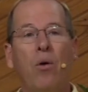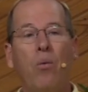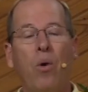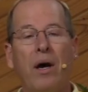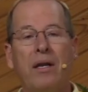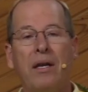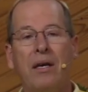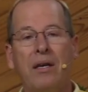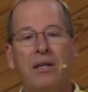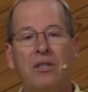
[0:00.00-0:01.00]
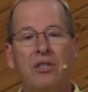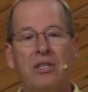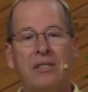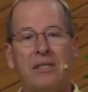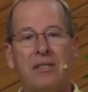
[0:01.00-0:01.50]
what
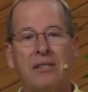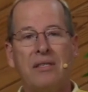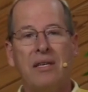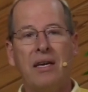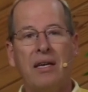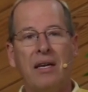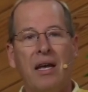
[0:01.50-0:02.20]
Jesus did.